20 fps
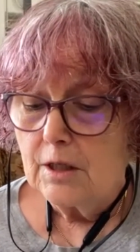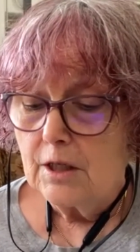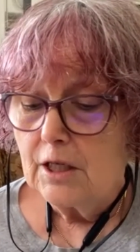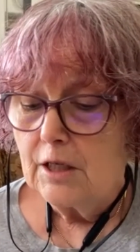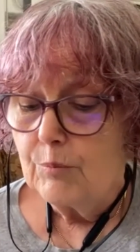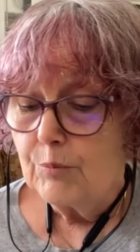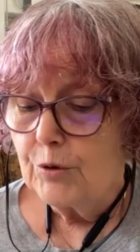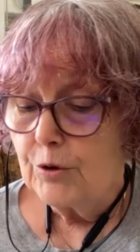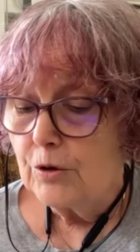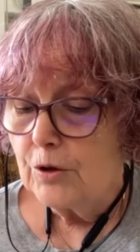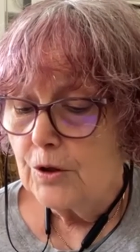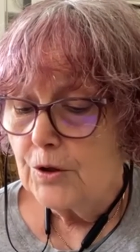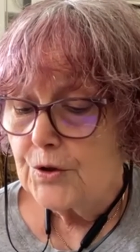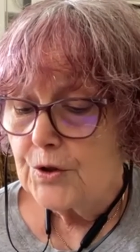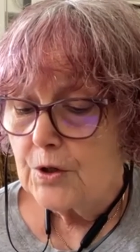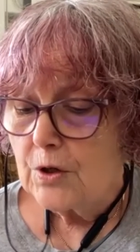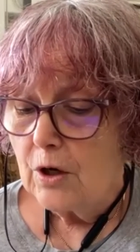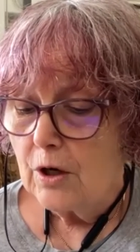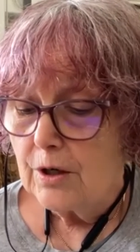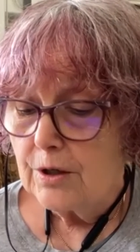He
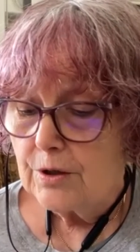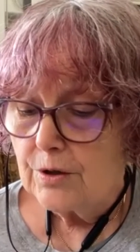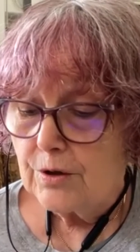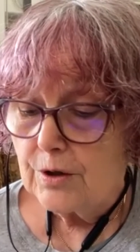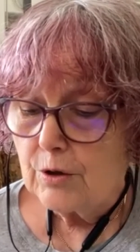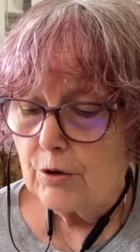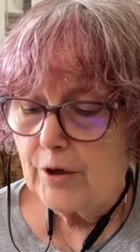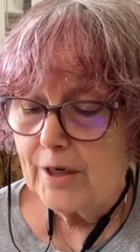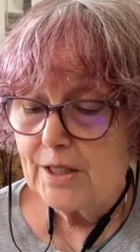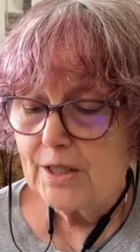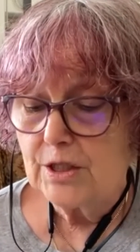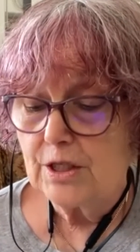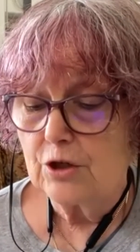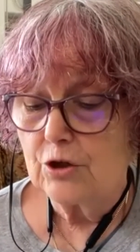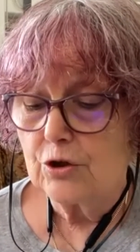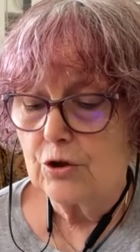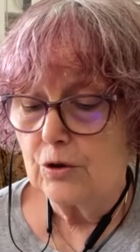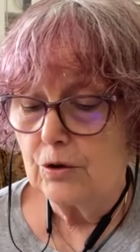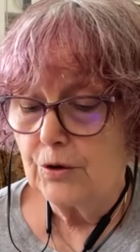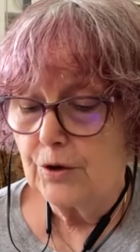pulls onto the grassy
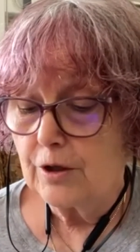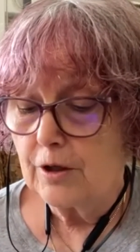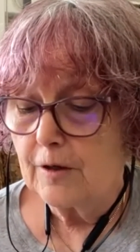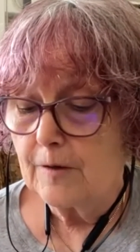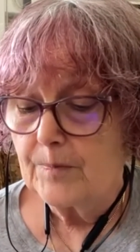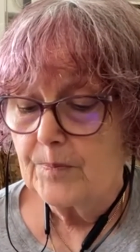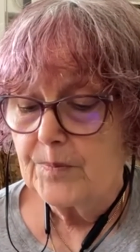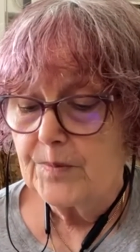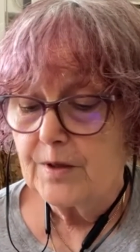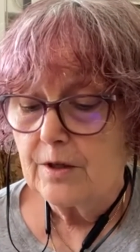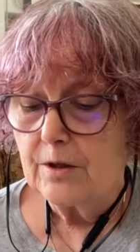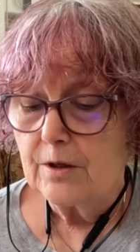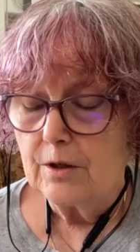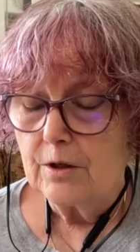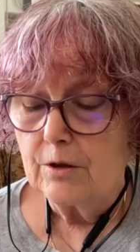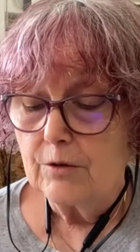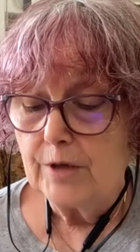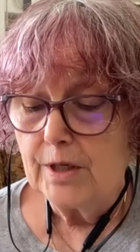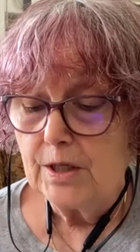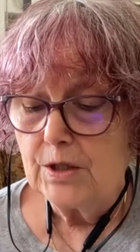shoulder,
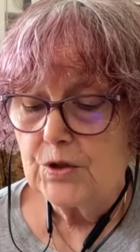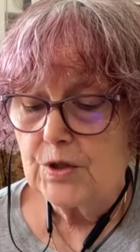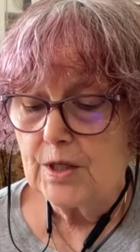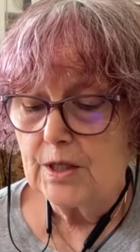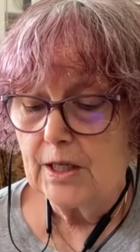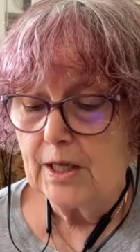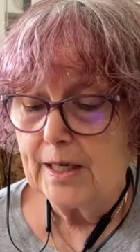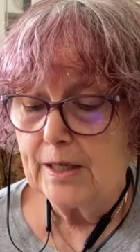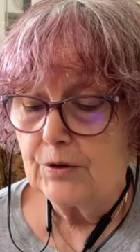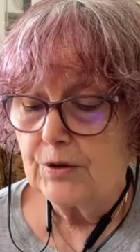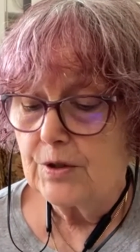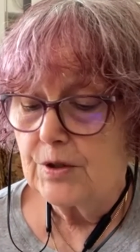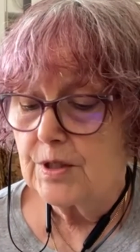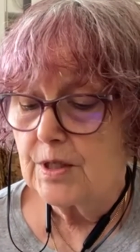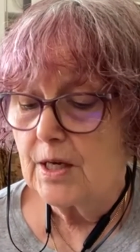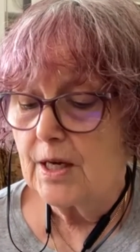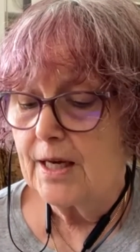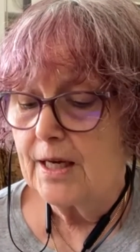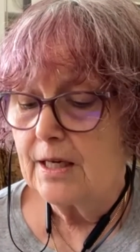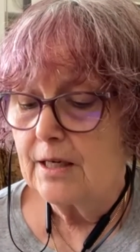reads aloud the
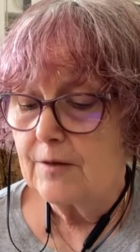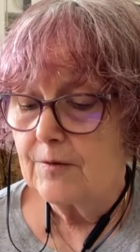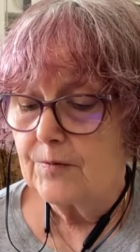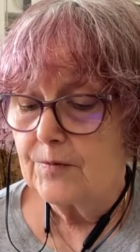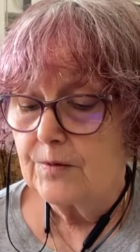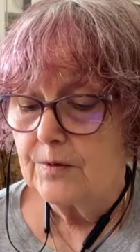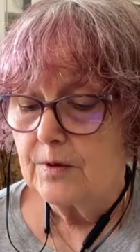sign.